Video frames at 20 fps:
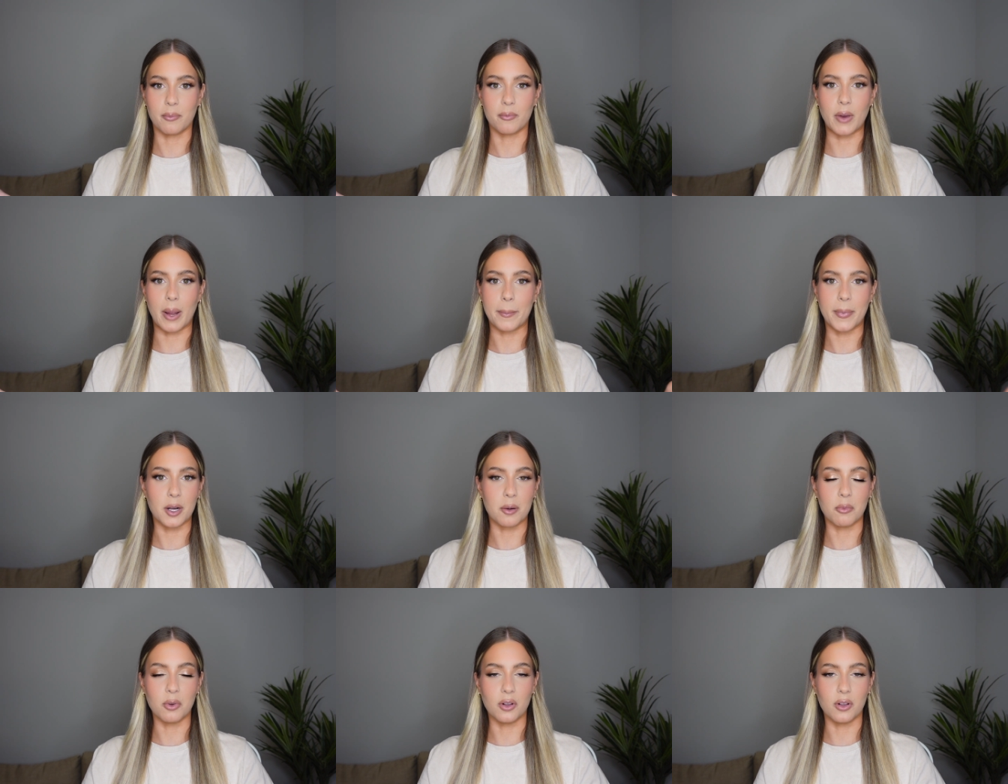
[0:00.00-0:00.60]

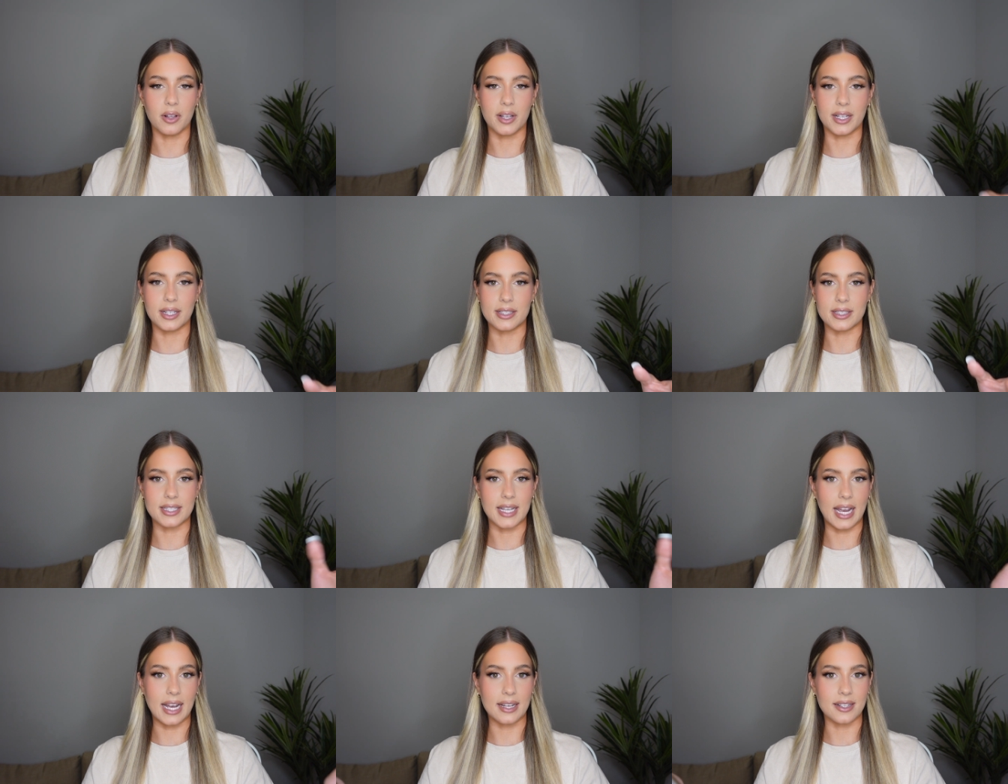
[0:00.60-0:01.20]
reputable
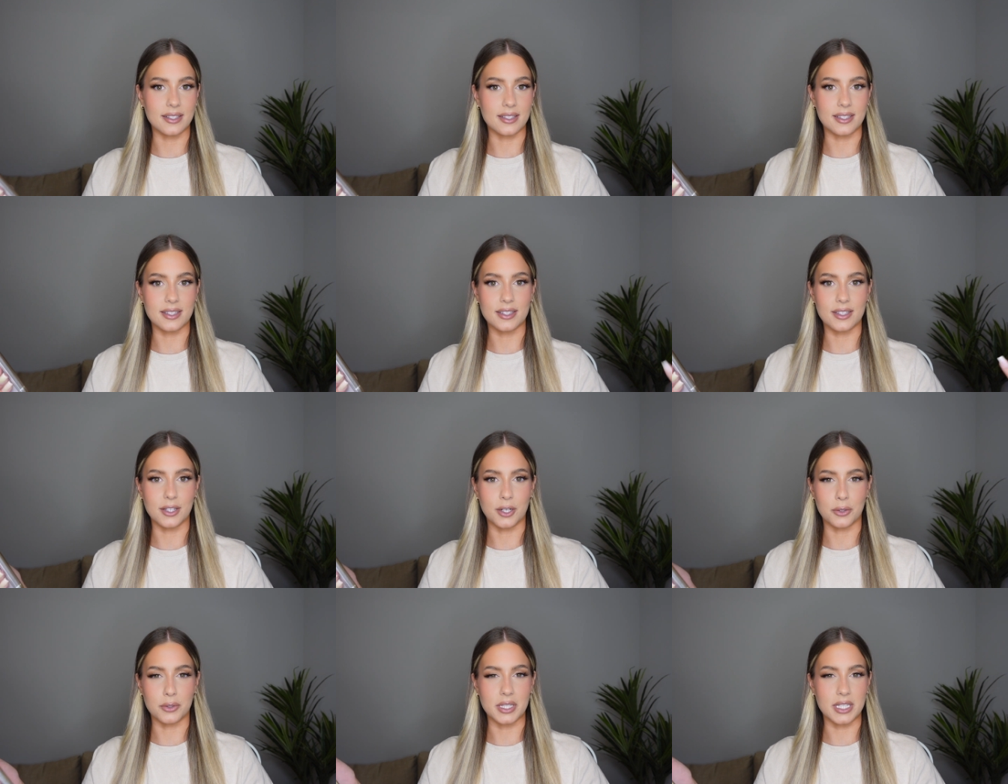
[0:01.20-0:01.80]
and has,
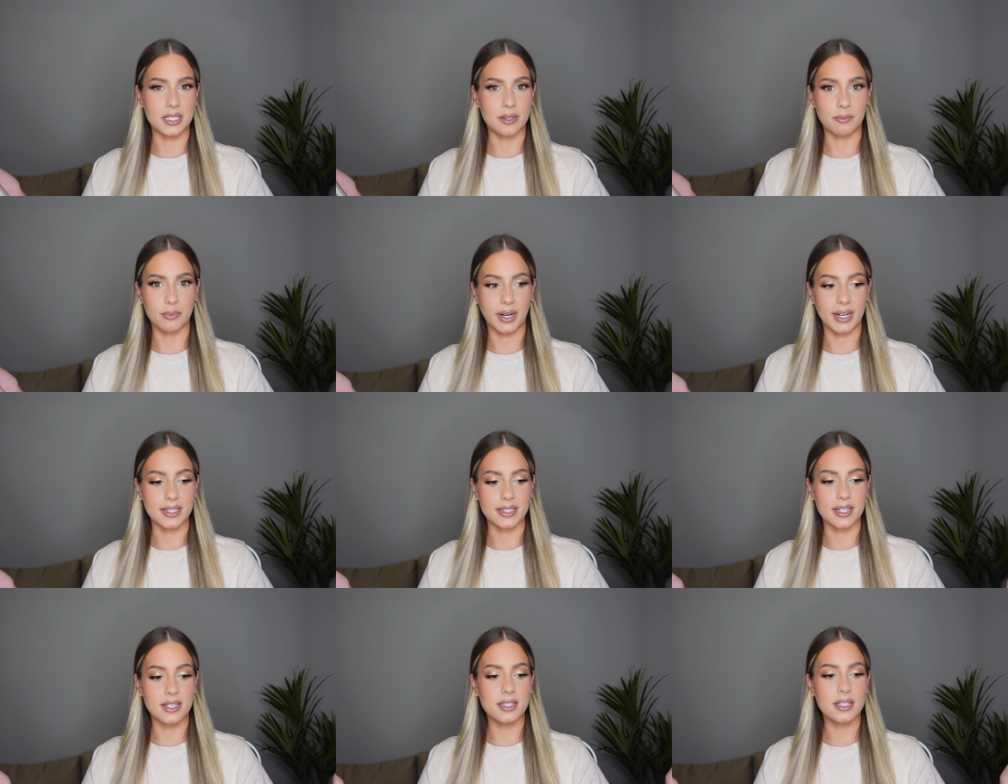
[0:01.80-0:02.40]
you know, decent
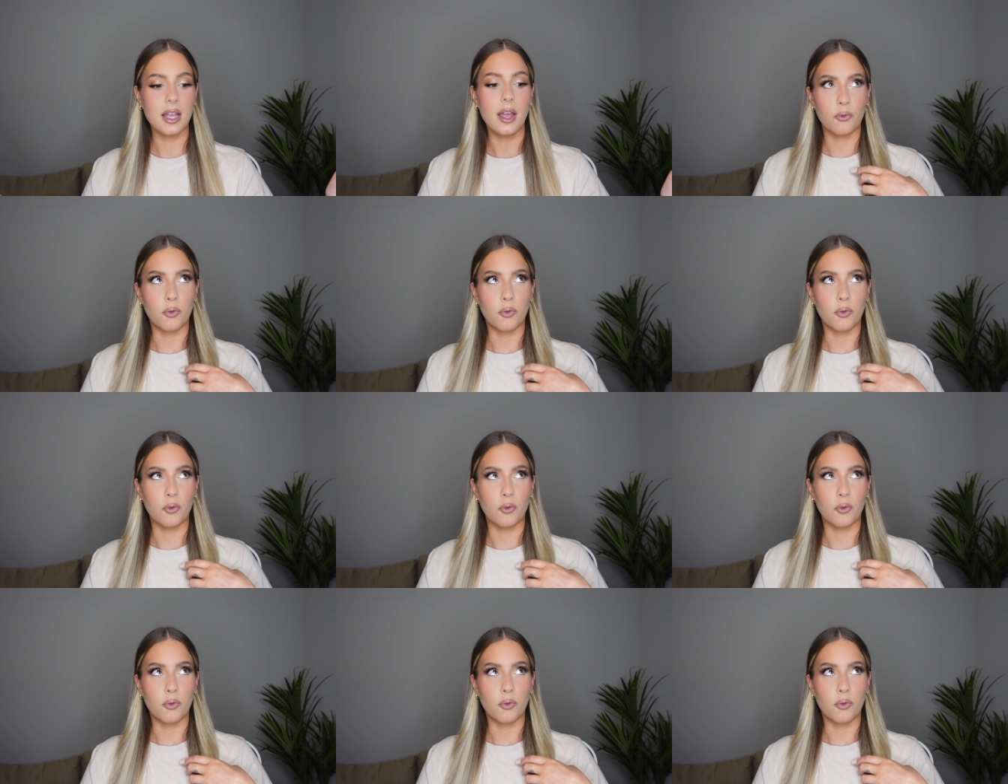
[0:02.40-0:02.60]
prices.